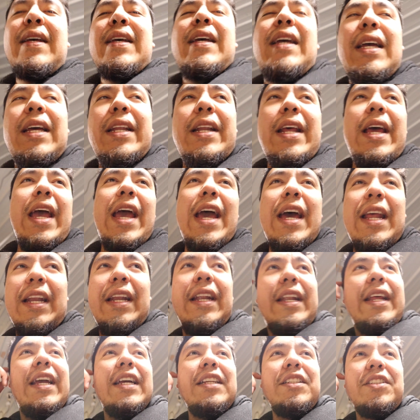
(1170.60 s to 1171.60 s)
it
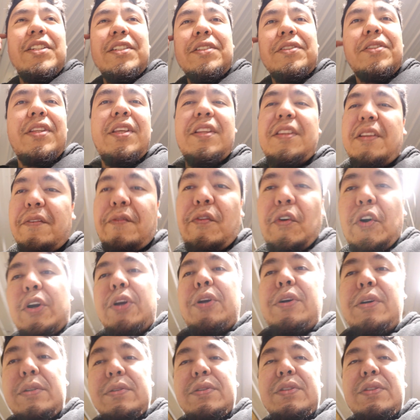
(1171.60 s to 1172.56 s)
added inches to their vertical.